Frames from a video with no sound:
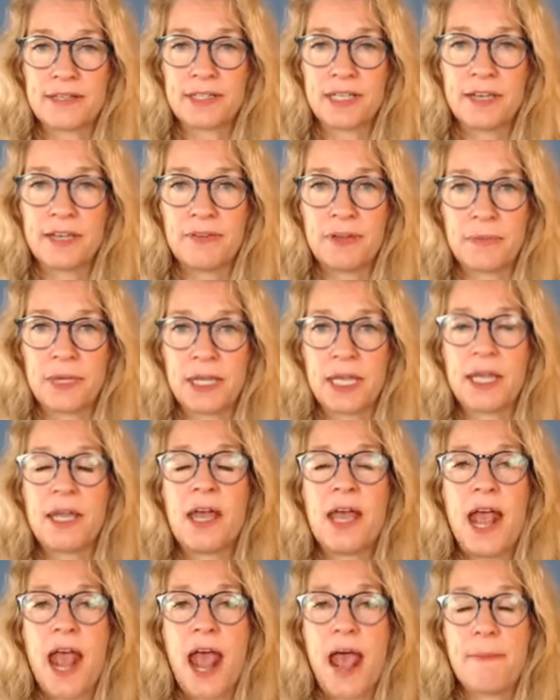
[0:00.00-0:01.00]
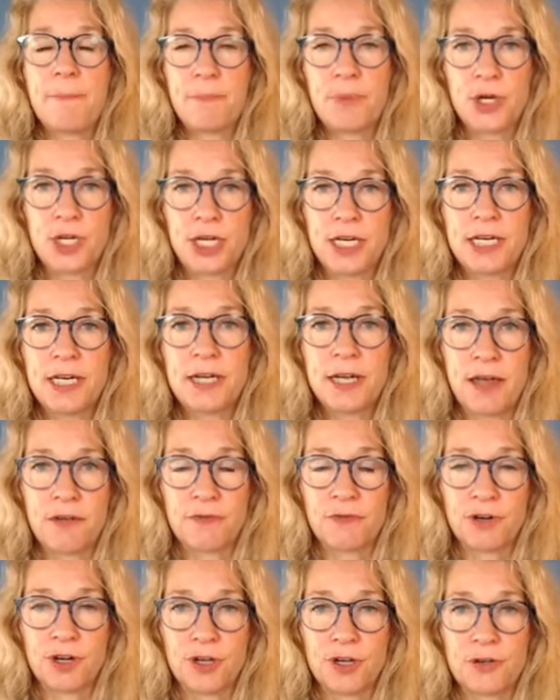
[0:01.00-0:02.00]
is giving me, and put it in
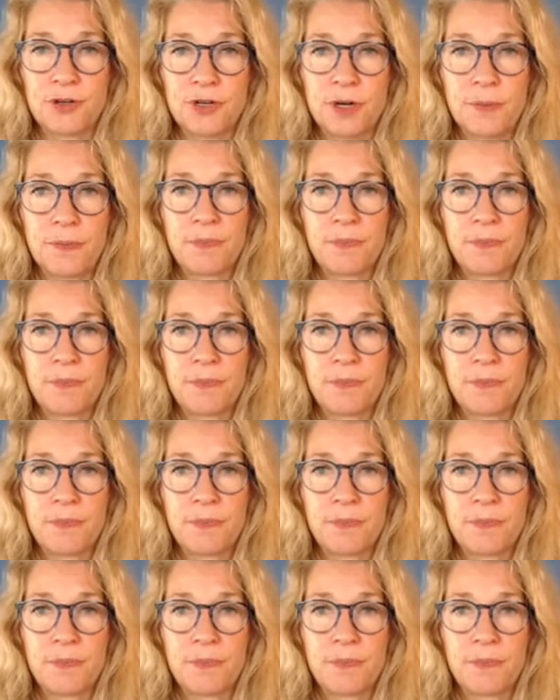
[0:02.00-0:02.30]
Evernote.